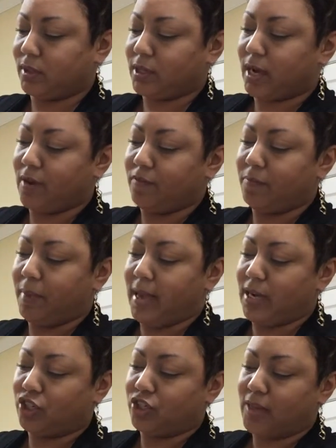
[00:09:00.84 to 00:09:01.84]
to kind of
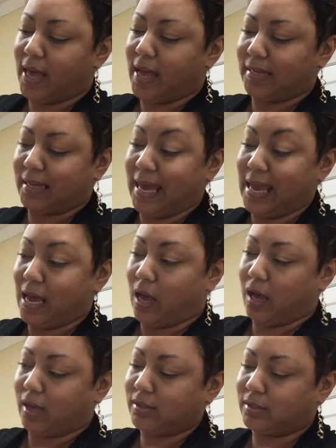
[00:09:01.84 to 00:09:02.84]
manage that
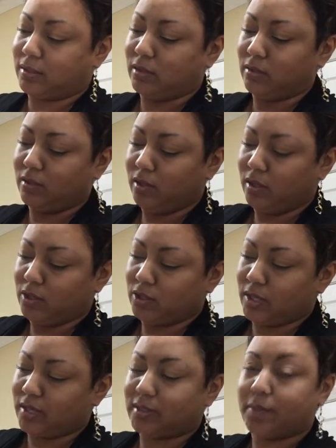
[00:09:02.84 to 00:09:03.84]
chaos
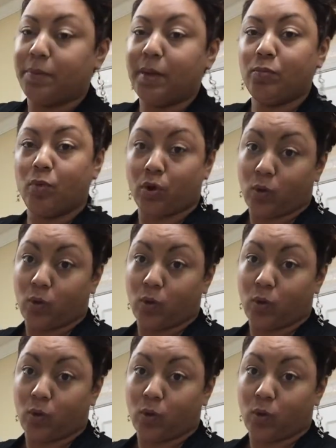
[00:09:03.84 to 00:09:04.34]
so that it's a bit more